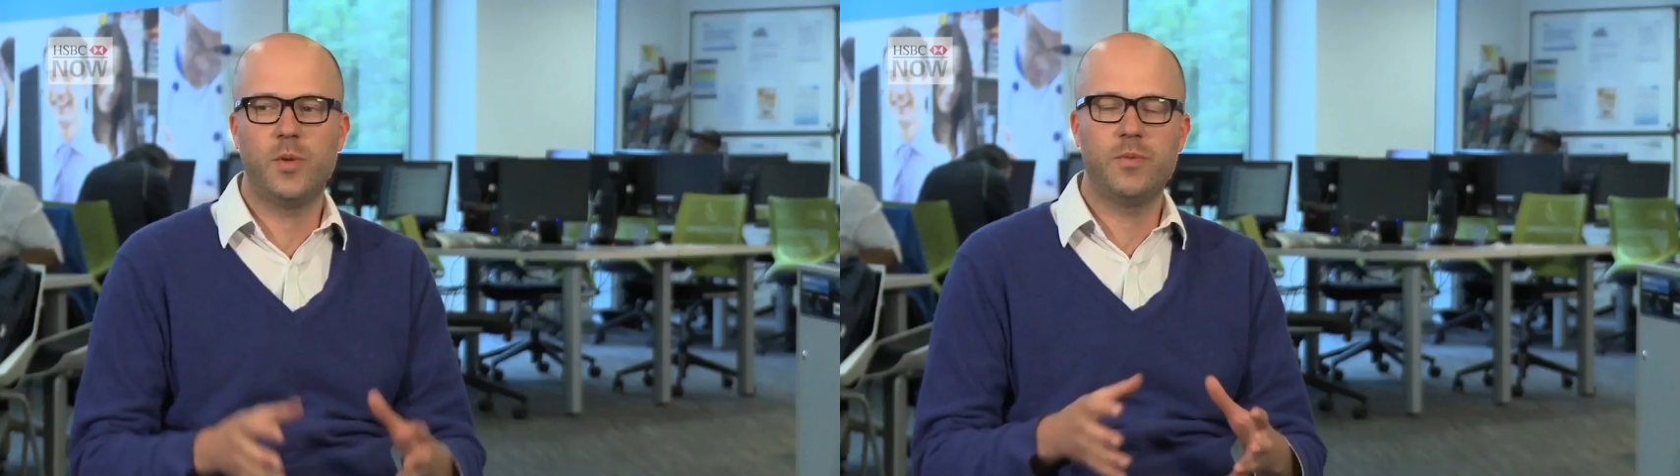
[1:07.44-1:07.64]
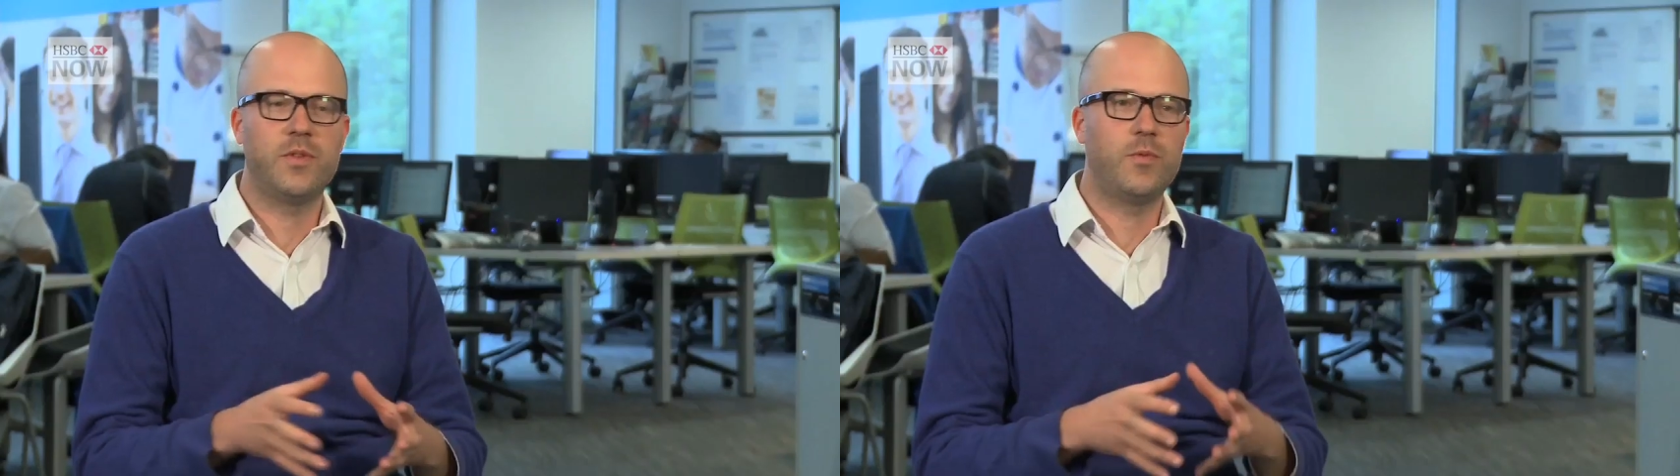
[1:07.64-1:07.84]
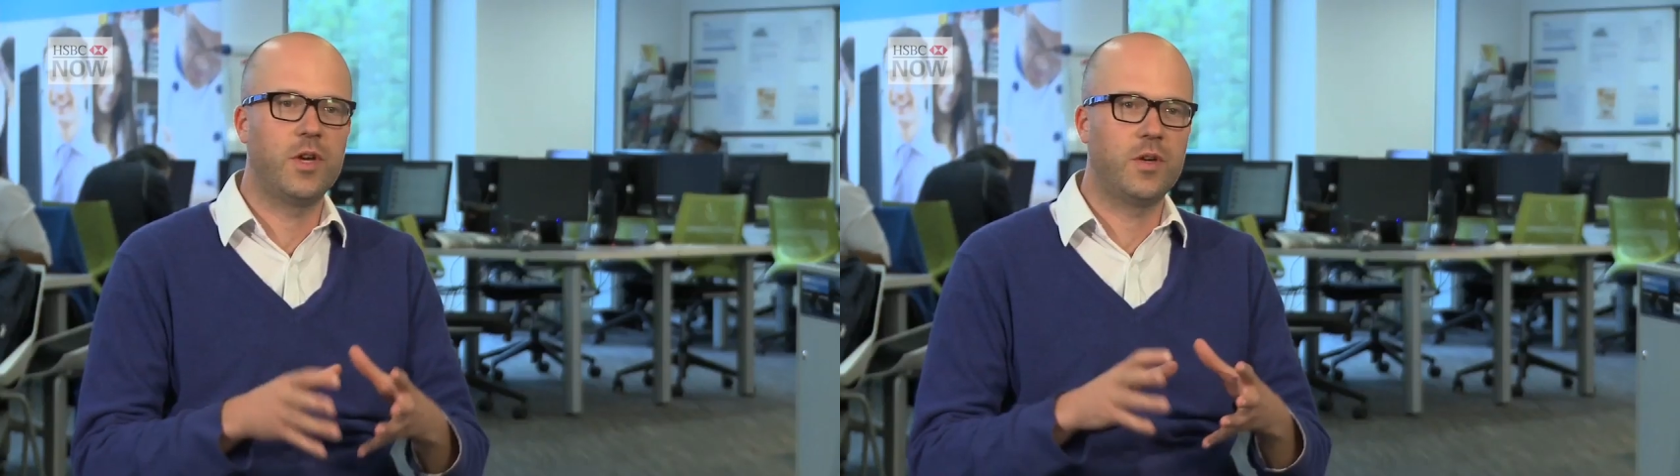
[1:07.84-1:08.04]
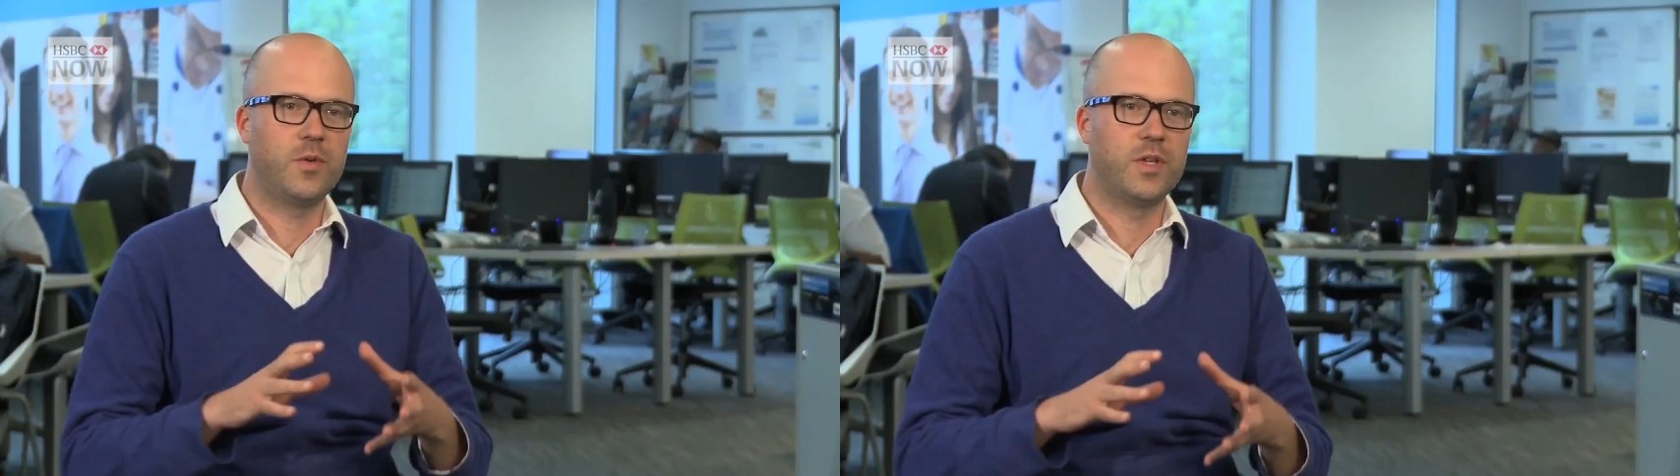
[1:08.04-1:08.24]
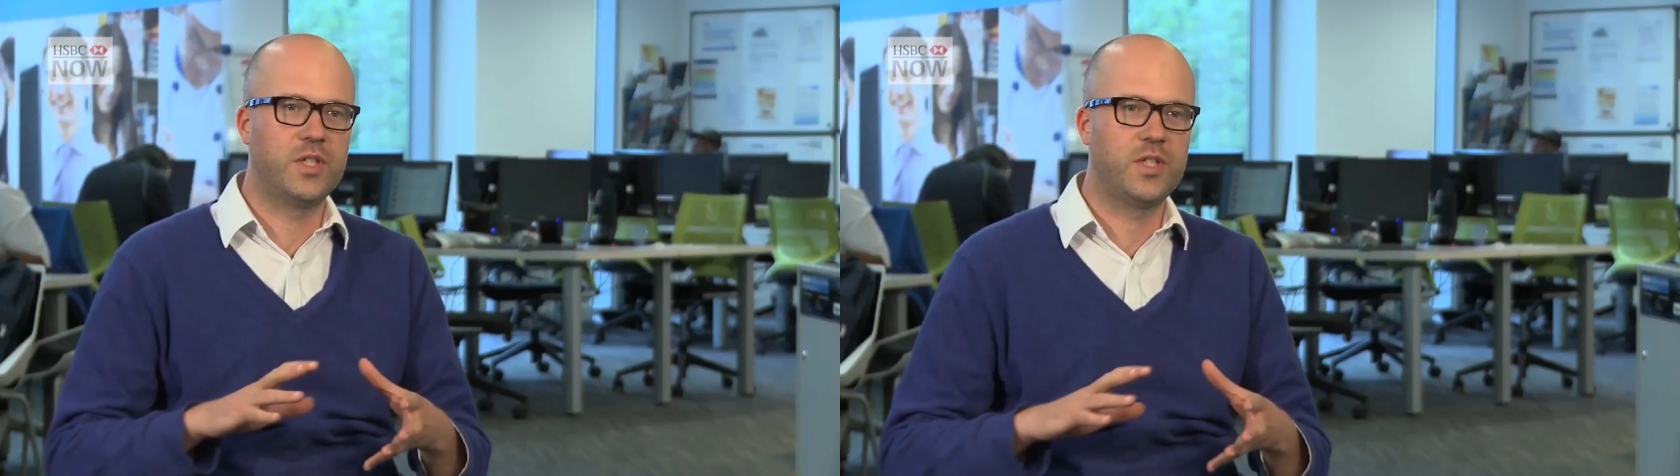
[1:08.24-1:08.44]
top of the work
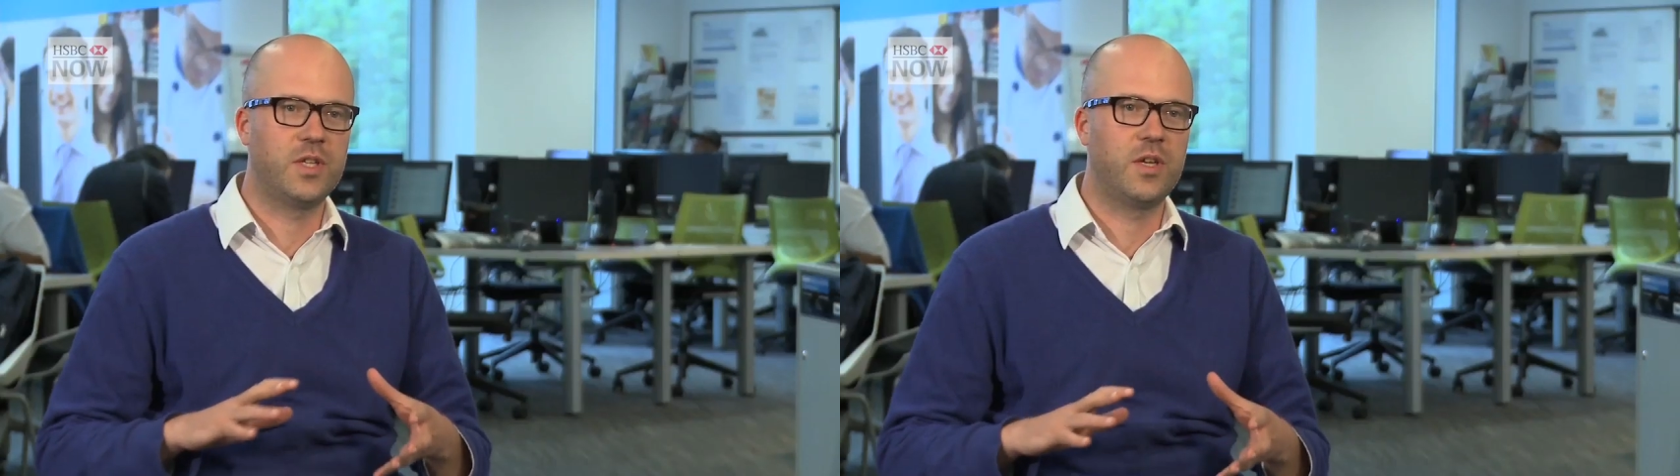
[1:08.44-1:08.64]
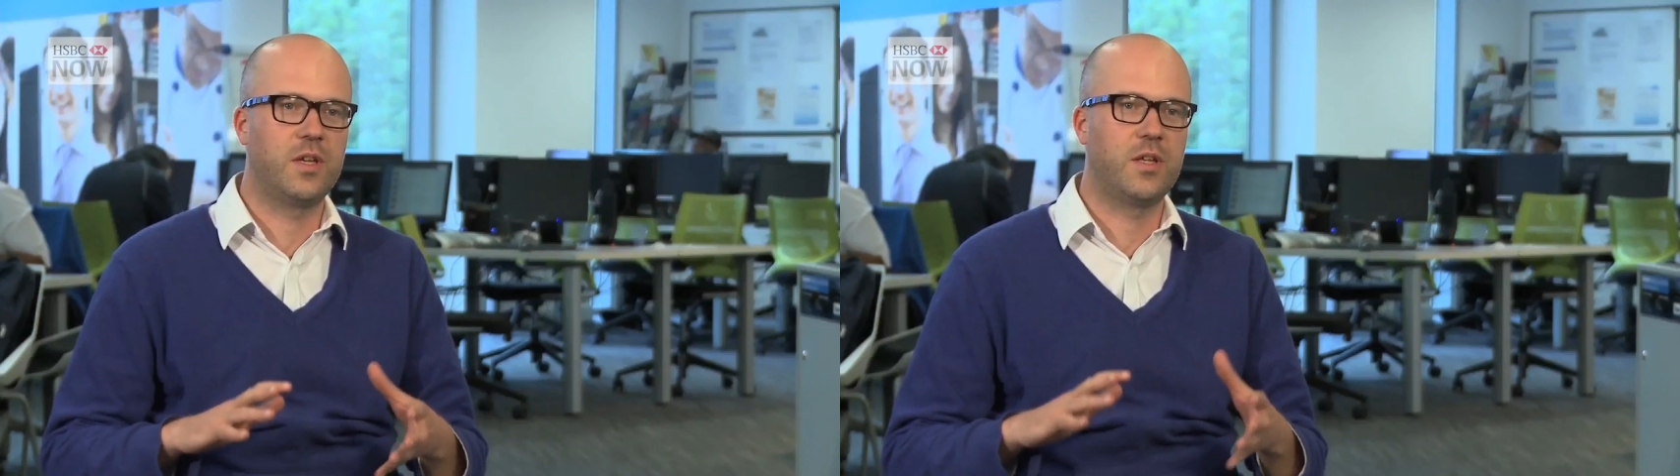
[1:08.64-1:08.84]
which